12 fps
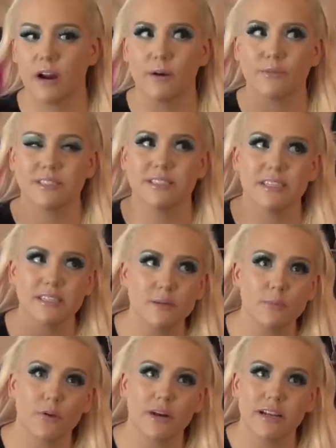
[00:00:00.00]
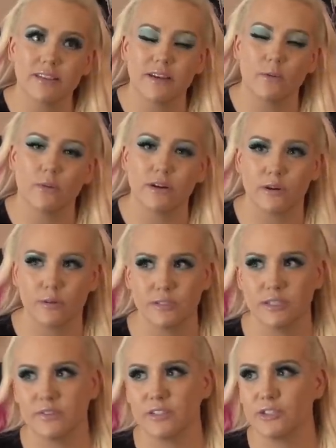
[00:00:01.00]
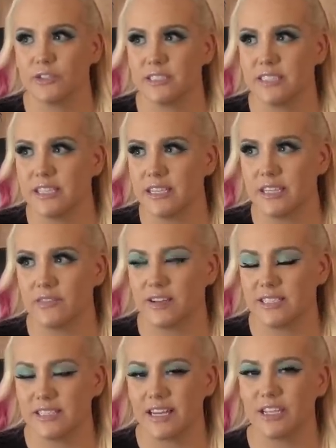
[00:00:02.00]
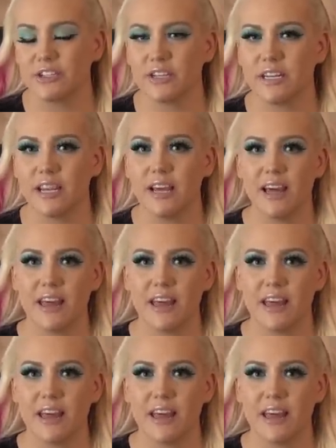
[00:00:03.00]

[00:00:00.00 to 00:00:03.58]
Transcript: I was disappointed that when Ghost Adventures did the investigation,